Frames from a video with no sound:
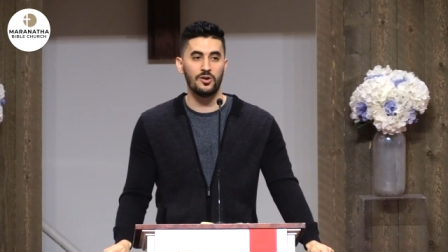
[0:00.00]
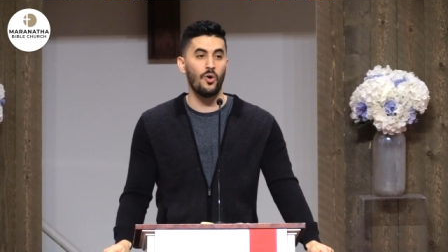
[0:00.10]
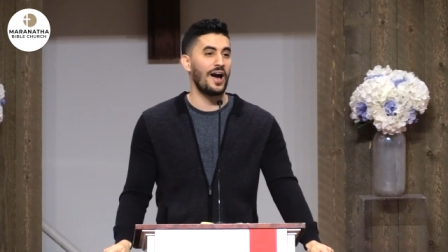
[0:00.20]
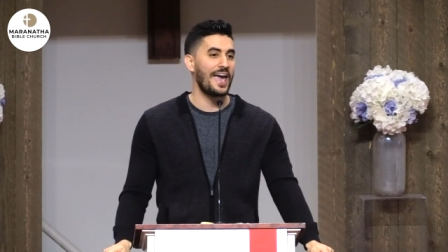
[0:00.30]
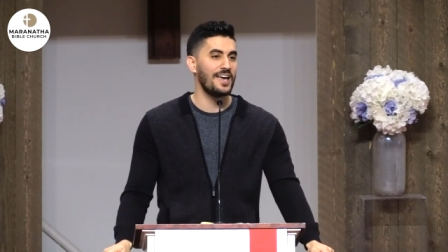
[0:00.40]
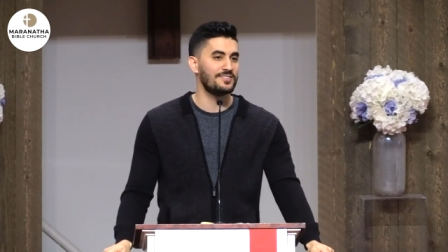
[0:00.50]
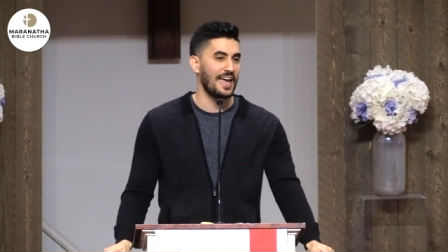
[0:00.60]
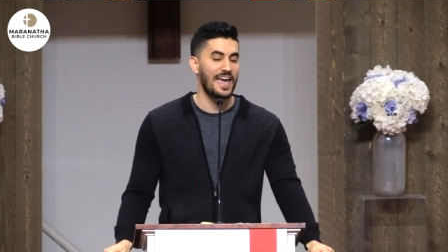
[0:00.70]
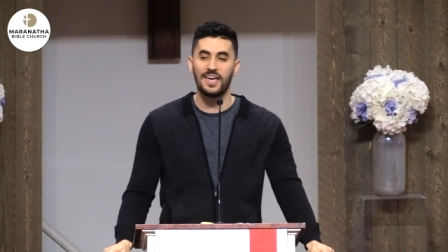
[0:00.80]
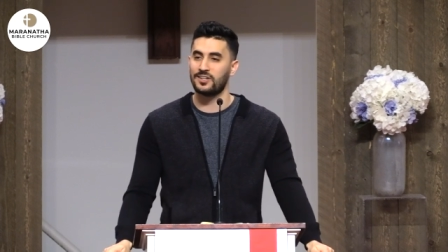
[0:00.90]
go hand to
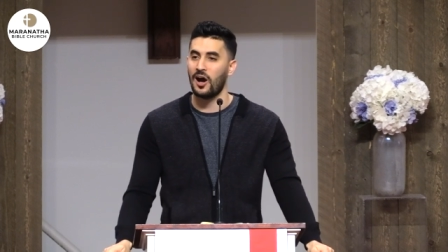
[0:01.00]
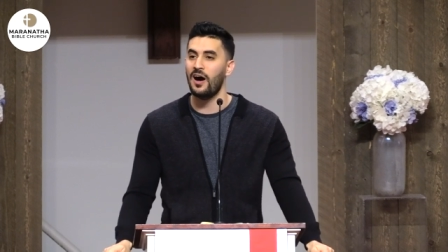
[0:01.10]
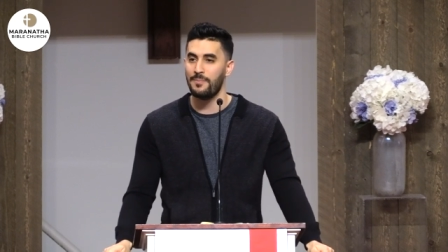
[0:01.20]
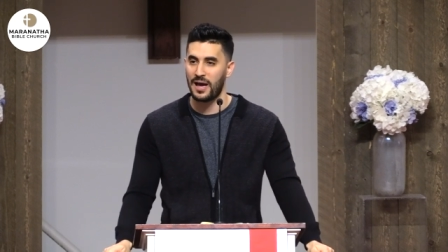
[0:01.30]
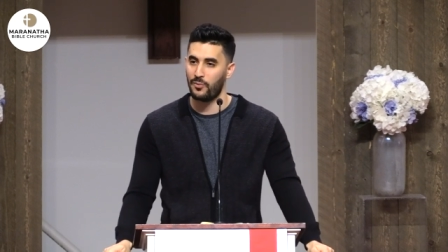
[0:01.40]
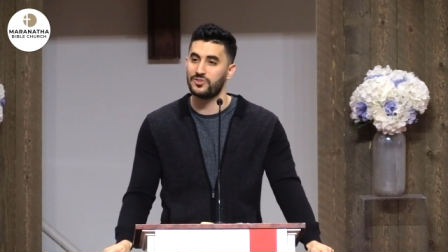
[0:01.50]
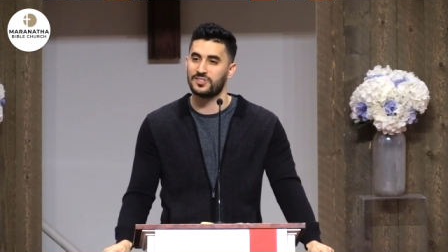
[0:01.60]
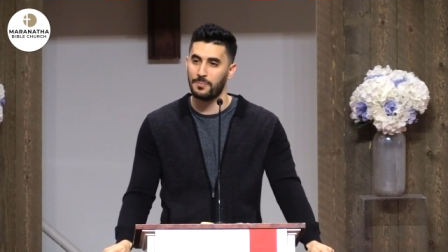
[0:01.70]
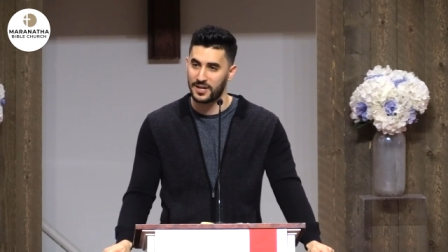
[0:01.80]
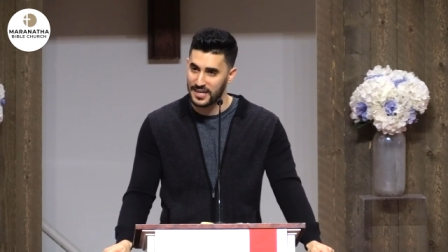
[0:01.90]
hand combat with
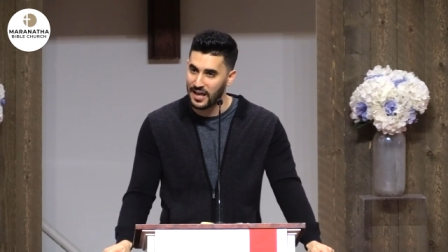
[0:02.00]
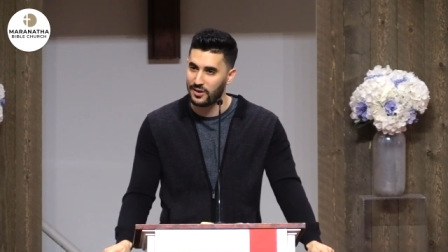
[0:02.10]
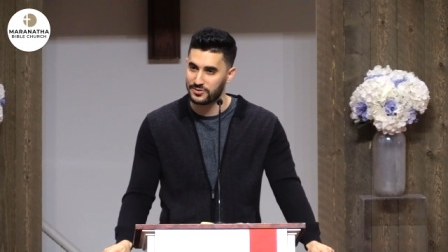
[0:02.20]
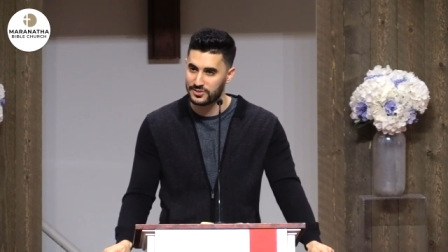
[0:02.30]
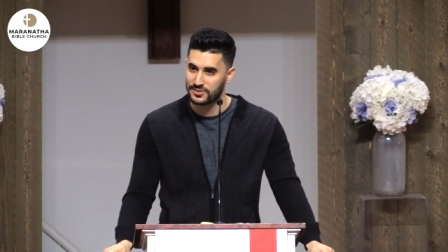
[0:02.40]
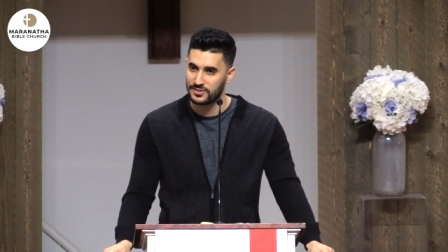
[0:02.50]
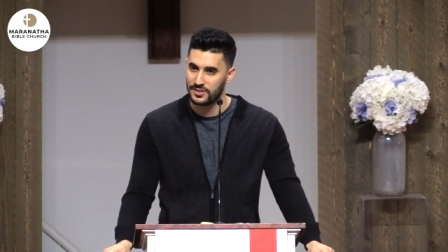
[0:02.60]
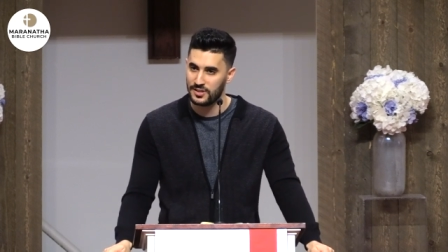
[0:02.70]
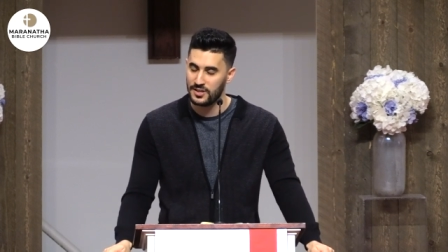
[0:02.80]
somebody else.